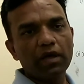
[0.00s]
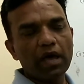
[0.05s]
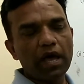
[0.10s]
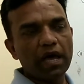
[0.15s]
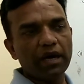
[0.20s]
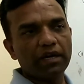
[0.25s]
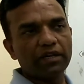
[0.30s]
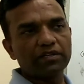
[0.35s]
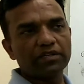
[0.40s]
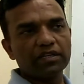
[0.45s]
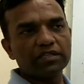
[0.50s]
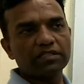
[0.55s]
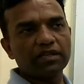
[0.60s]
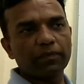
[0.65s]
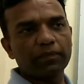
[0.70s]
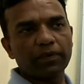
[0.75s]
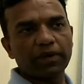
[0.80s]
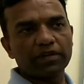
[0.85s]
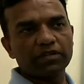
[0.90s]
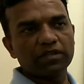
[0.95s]
addition,
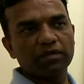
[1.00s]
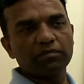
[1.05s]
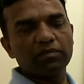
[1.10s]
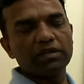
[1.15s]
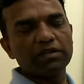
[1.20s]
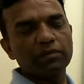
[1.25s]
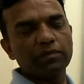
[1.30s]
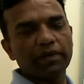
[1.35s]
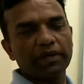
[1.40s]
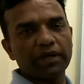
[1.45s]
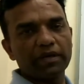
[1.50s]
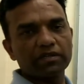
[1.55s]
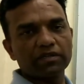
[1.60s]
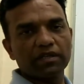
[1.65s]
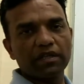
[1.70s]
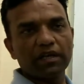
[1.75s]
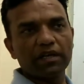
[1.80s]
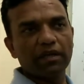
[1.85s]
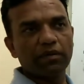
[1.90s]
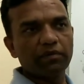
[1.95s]
subtraction,
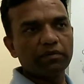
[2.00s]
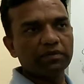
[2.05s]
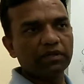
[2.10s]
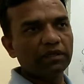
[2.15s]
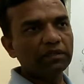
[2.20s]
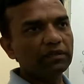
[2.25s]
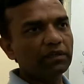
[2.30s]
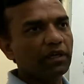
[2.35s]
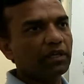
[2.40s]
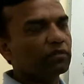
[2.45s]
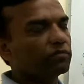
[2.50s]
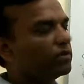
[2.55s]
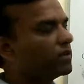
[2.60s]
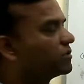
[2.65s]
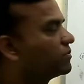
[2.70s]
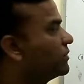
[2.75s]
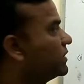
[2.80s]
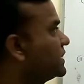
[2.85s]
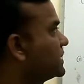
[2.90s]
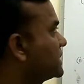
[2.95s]
multiplication and division, in
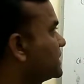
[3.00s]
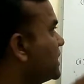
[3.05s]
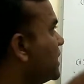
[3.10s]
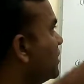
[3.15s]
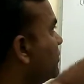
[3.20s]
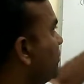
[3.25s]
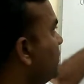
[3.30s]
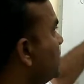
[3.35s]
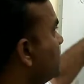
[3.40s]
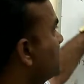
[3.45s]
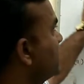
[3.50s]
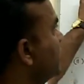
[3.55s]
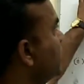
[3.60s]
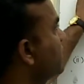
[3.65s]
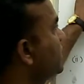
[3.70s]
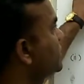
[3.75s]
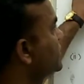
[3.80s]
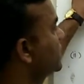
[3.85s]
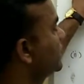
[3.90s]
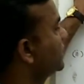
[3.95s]
which we start first
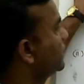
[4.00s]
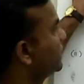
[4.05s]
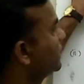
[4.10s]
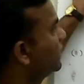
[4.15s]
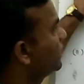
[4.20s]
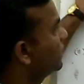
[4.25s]
addition.